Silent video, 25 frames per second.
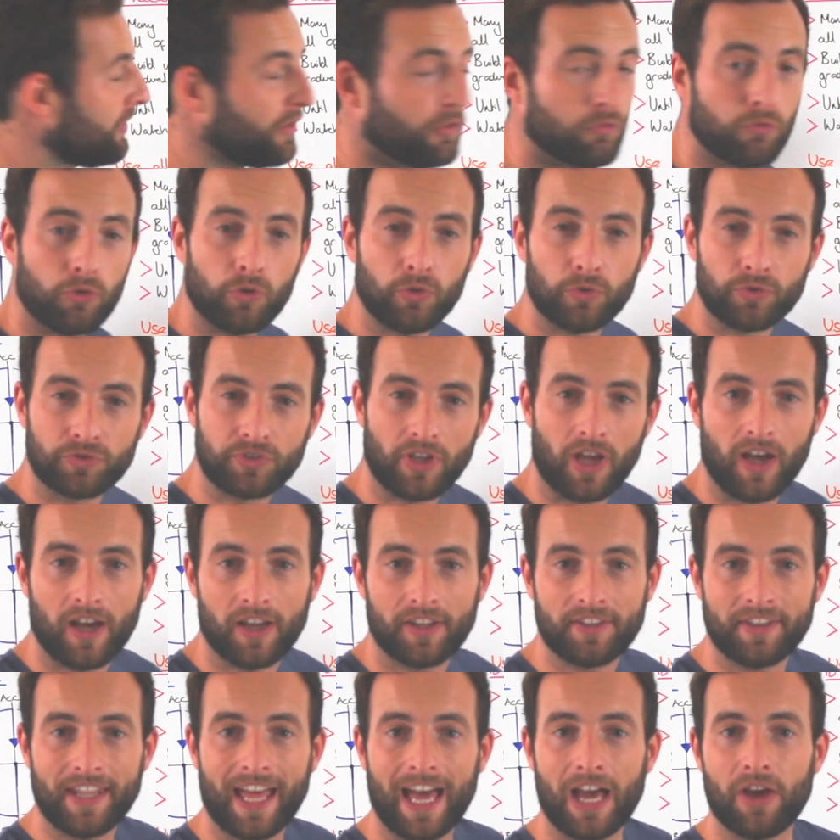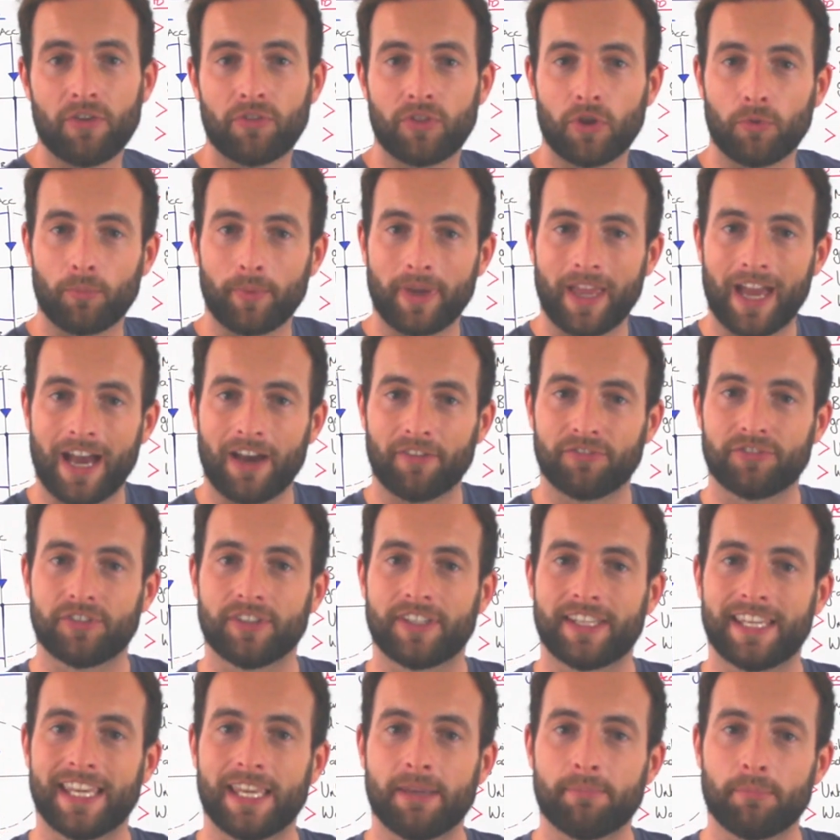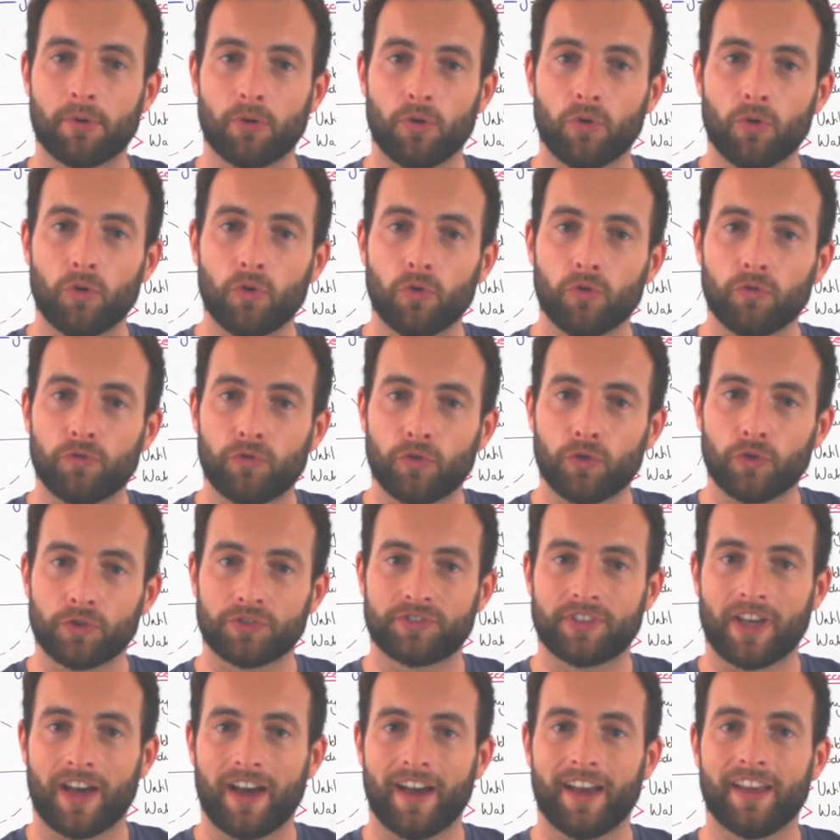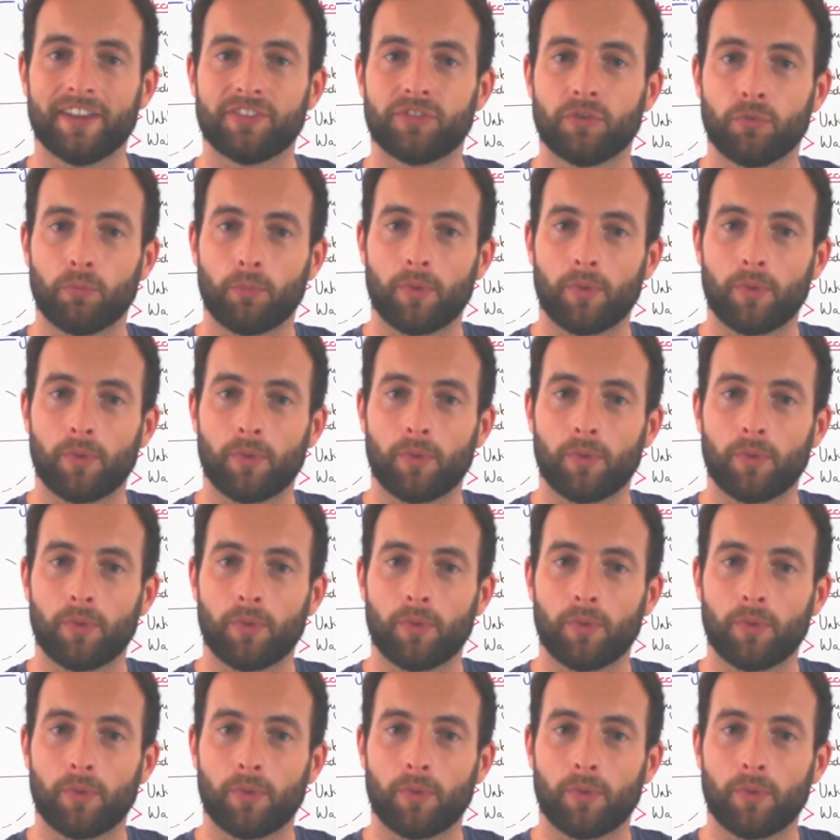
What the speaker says: the rules are now that we have to keep all 4 tyres